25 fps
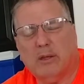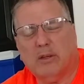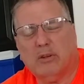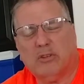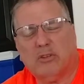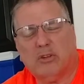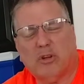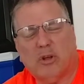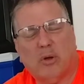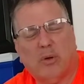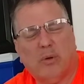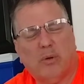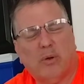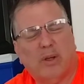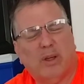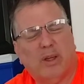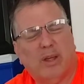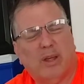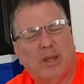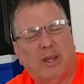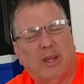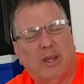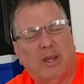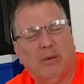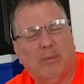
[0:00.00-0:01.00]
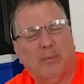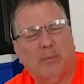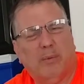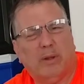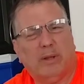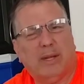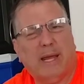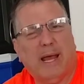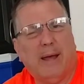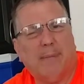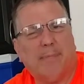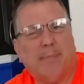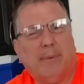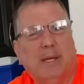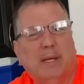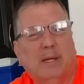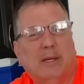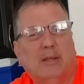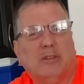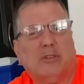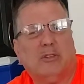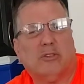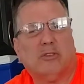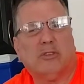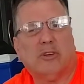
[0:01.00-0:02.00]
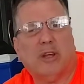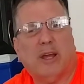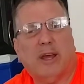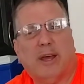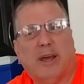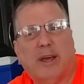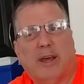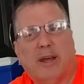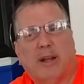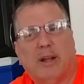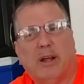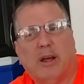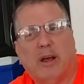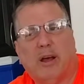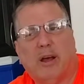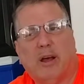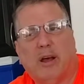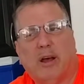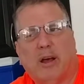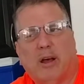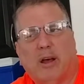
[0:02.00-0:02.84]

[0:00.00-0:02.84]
So with that being said,